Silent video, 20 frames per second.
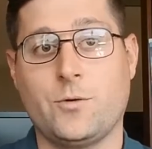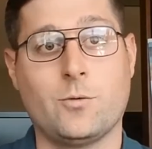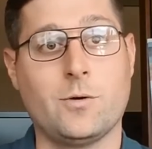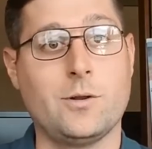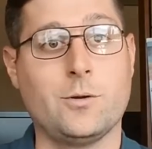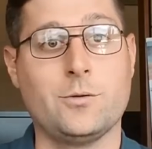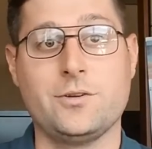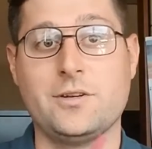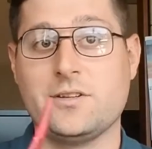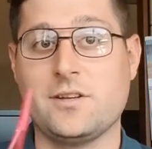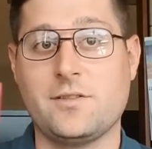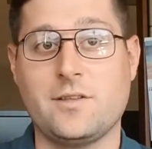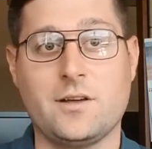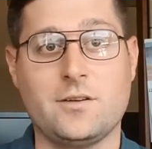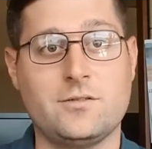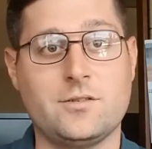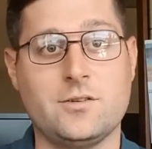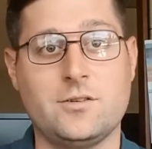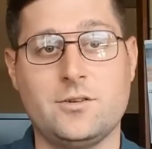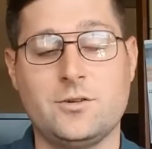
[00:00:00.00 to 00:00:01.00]
One of those easy
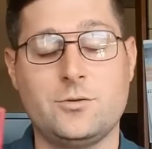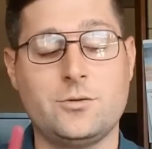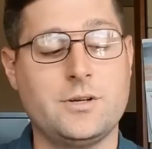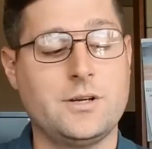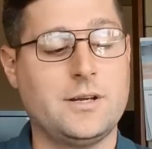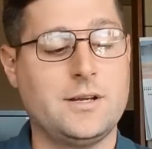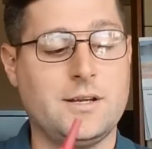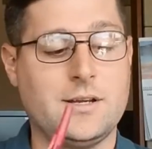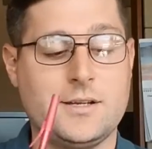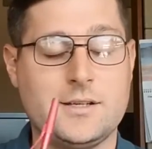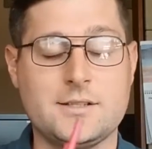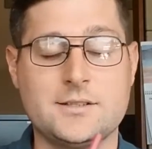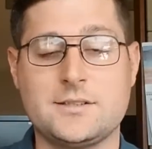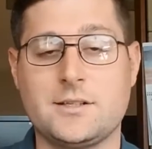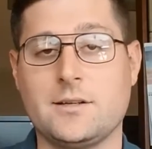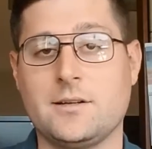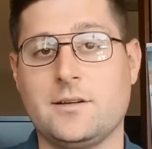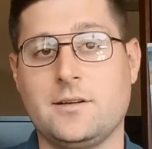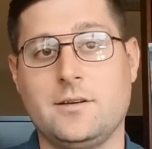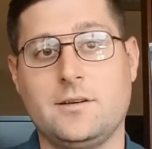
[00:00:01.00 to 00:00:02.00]
things to do is
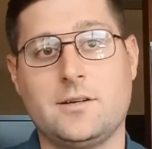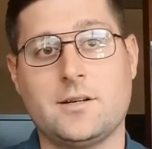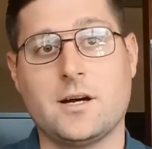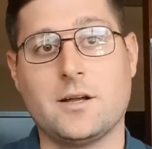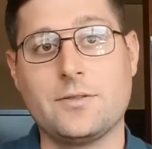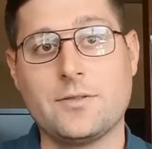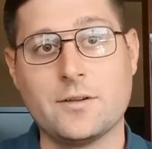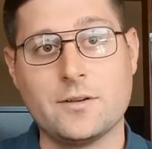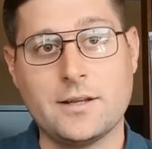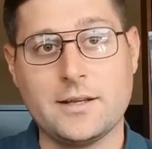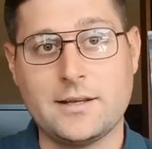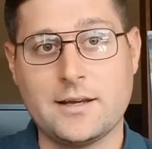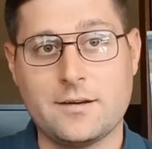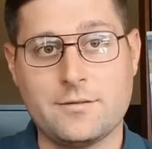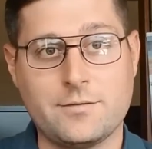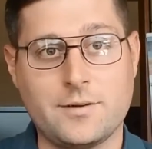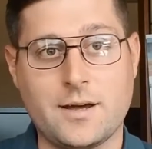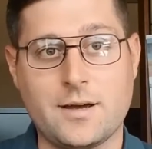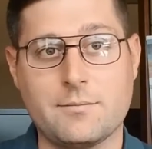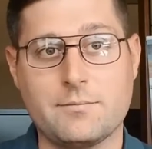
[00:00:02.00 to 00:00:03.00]
to cut the Link
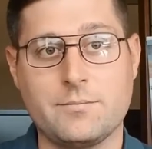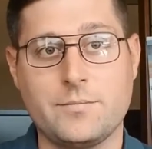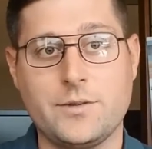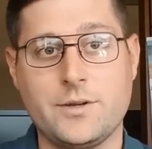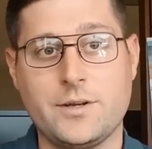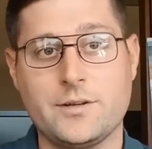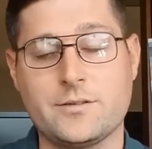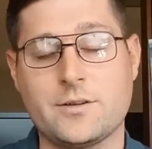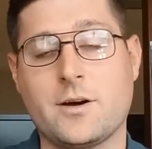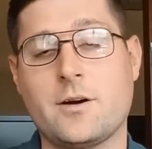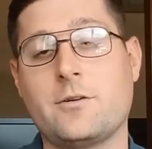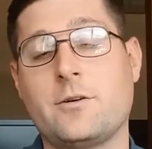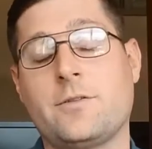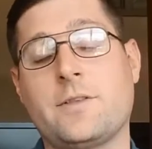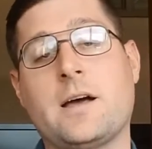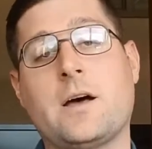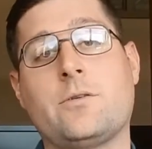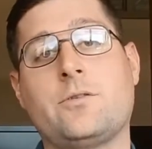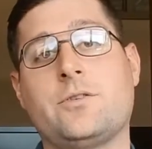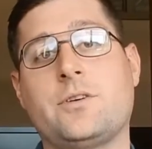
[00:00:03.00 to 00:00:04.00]
FM. It's a
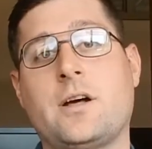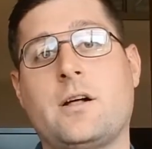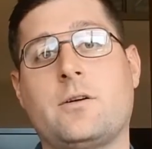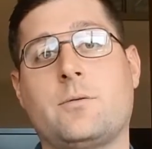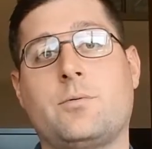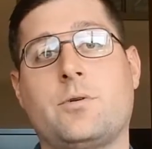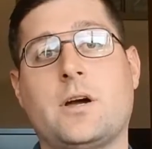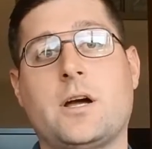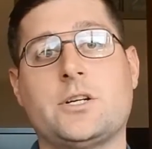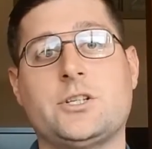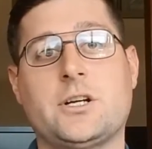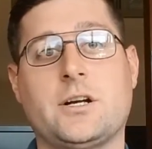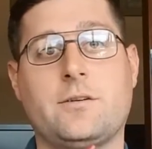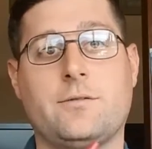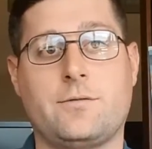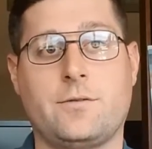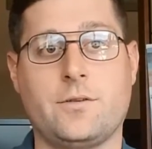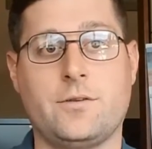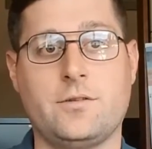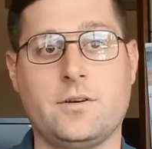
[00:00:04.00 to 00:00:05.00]
$100,000
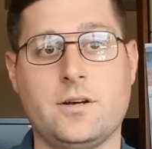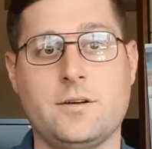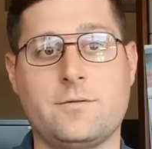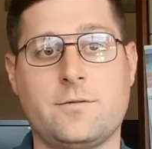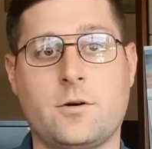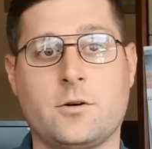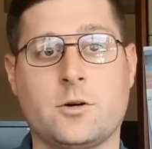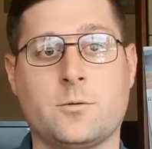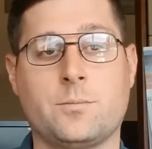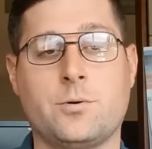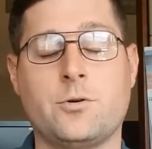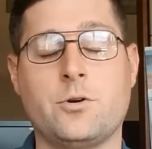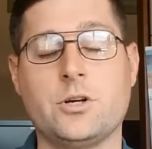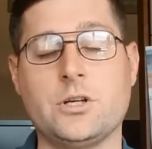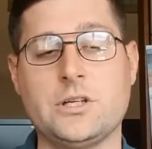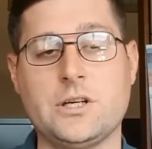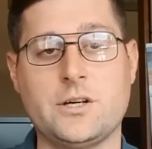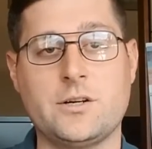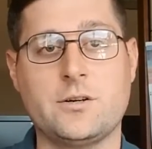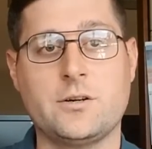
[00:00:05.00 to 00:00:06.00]
project for the city of Fargo per
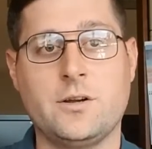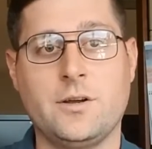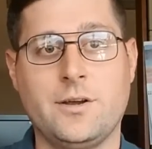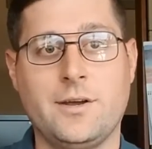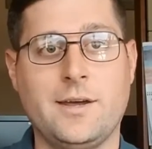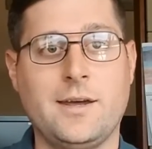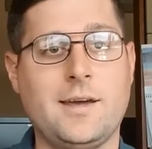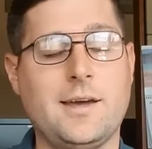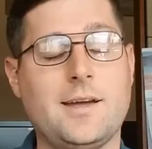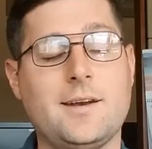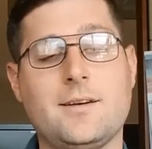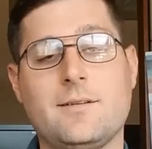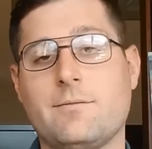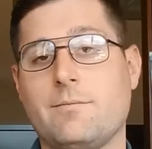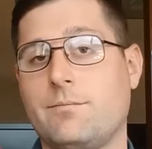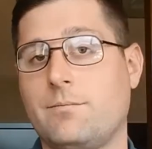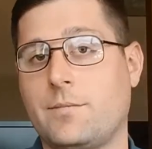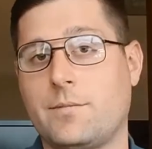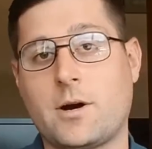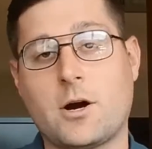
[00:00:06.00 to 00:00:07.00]
year, and
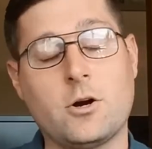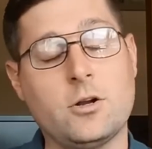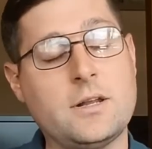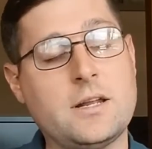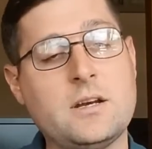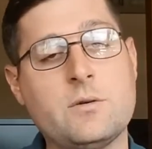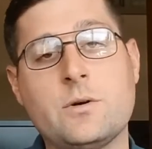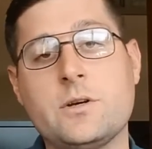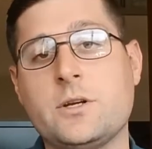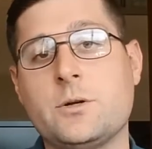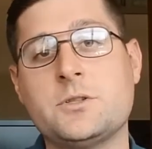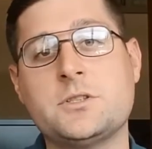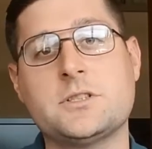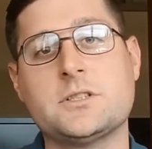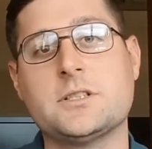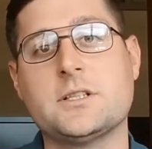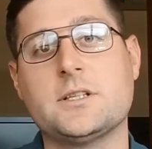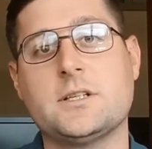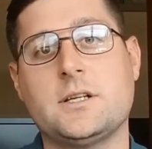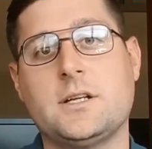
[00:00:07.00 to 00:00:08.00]
hardly anyone
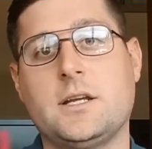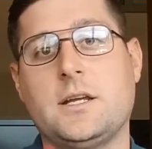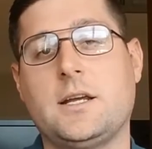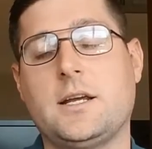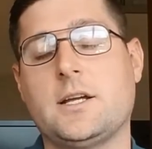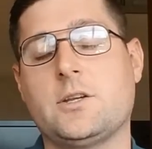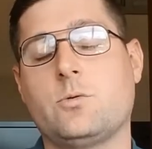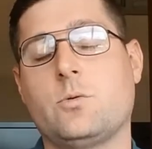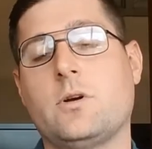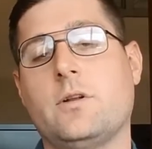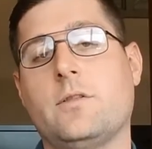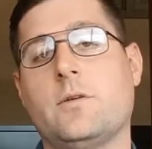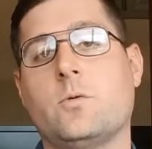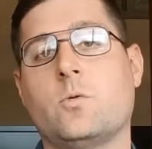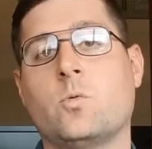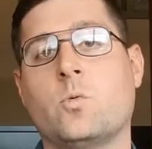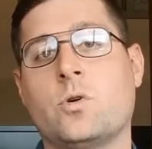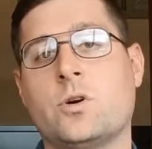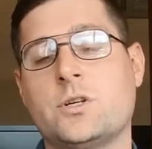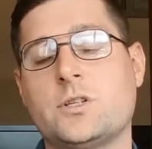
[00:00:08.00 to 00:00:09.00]
uses it. It's one of the
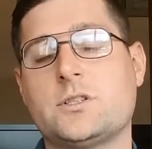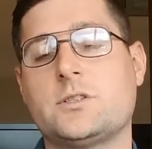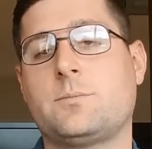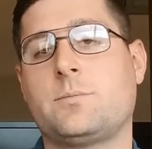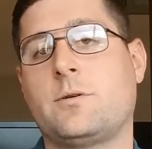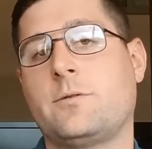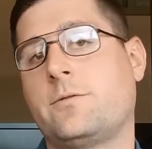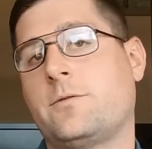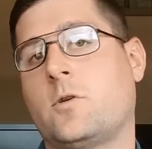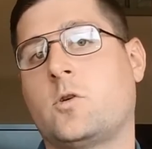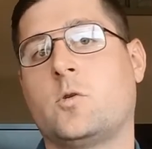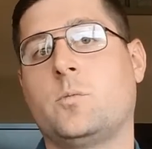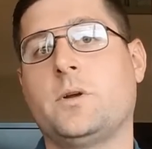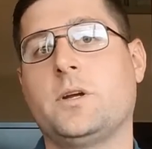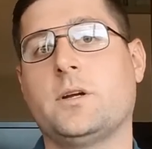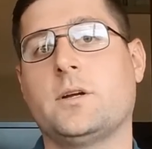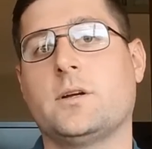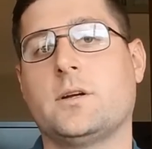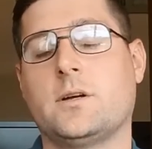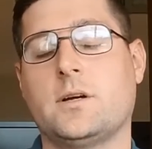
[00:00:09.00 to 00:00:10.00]
worst
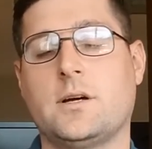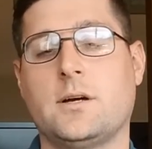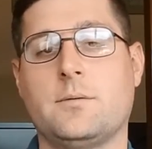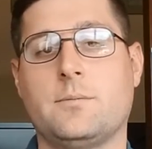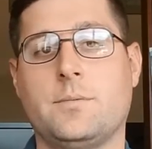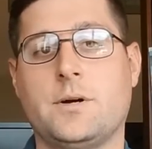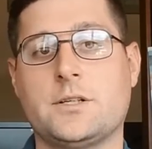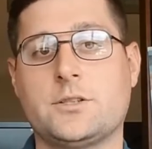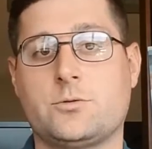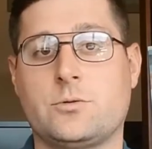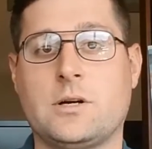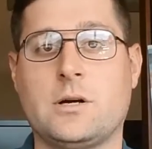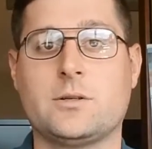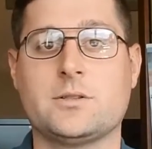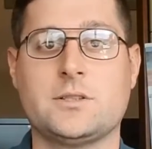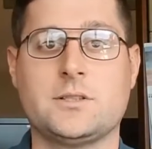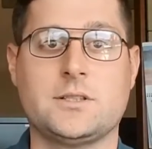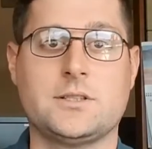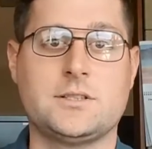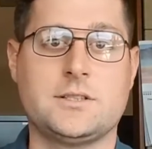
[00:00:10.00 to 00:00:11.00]
performing bus
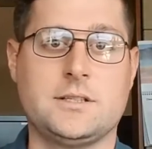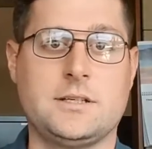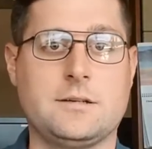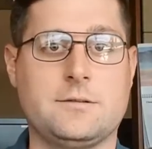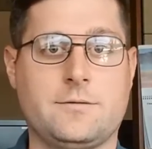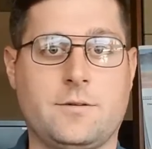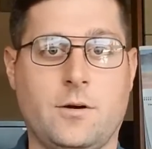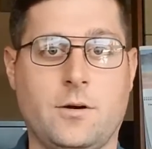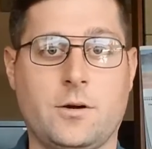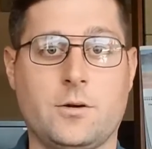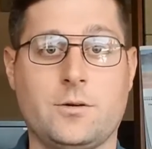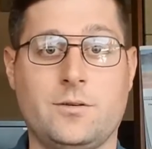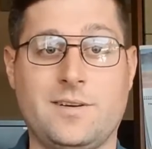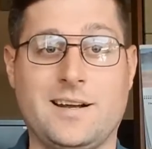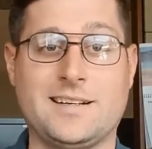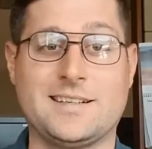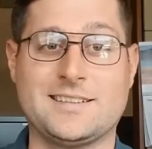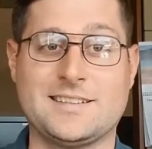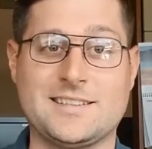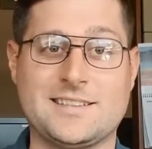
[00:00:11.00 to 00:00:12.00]
routes in the city of Fargo. In
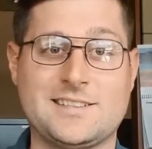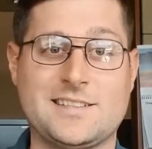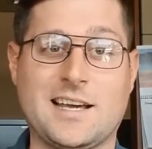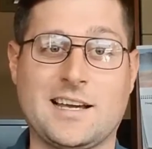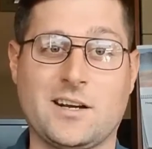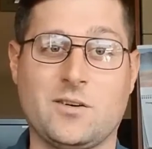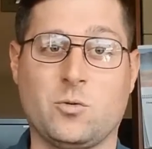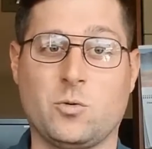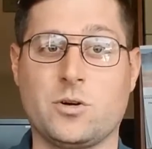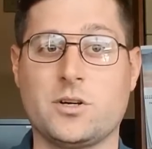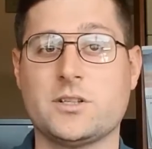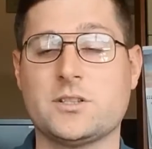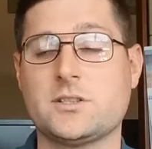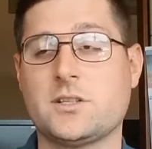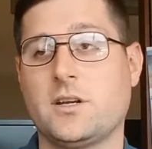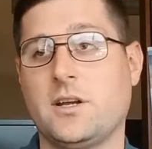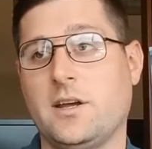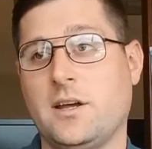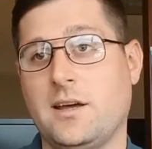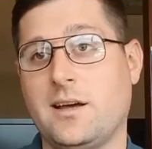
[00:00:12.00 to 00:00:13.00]
fact, it's the 2nd
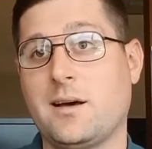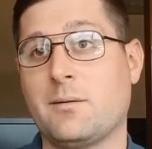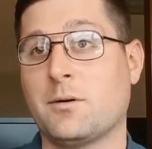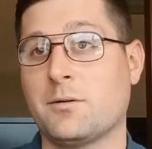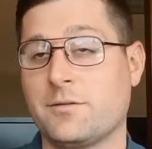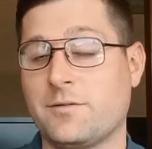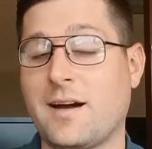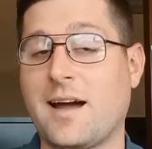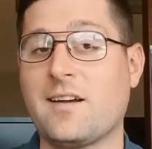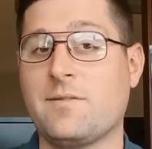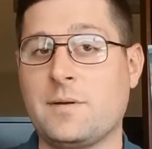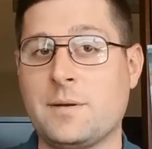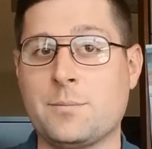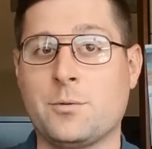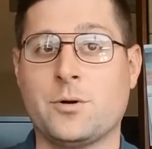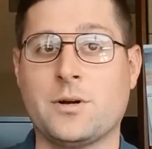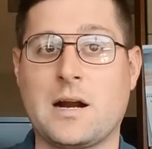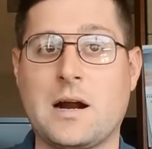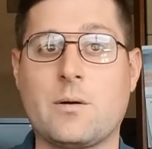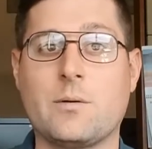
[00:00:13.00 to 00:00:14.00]
worst. About 5
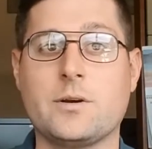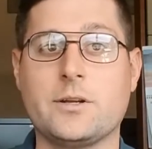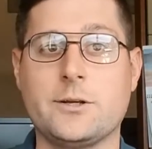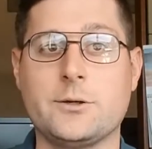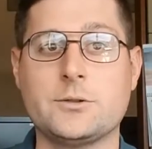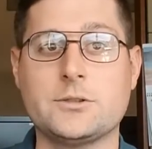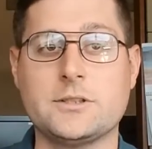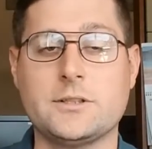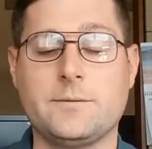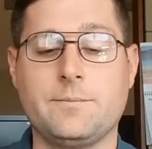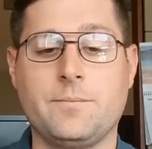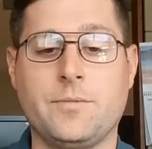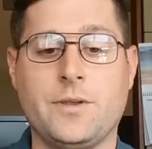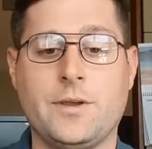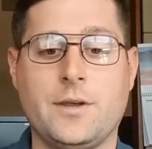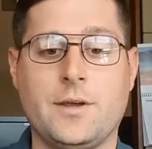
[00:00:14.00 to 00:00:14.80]
people an hour use it.